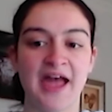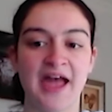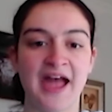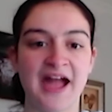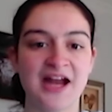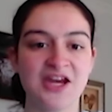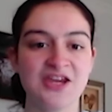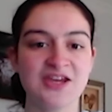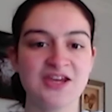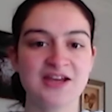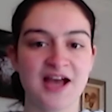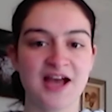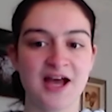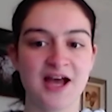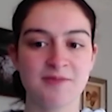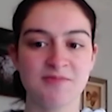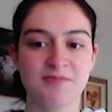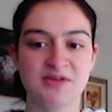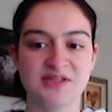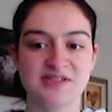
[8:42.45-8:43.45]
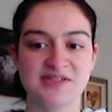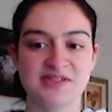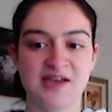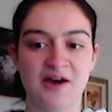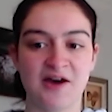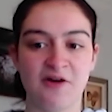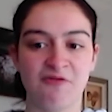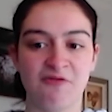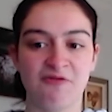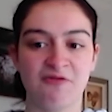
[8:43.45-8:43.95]
How do you calm
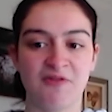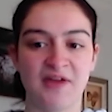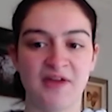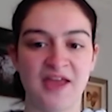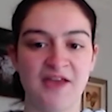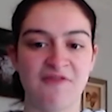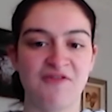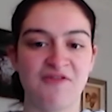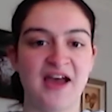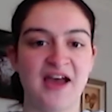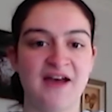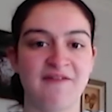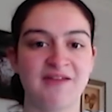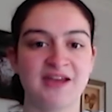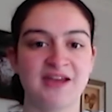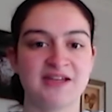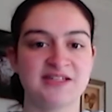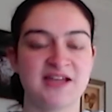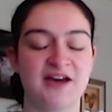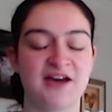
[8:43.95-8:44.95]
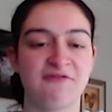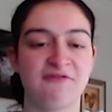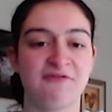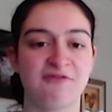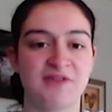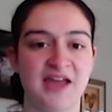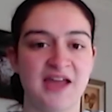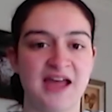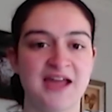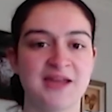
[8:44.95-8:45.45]
yourself if you're having a tough
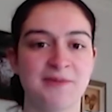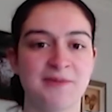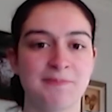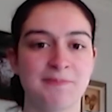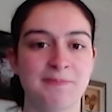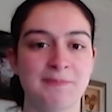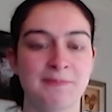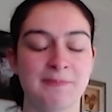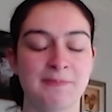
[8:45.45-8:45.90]
game?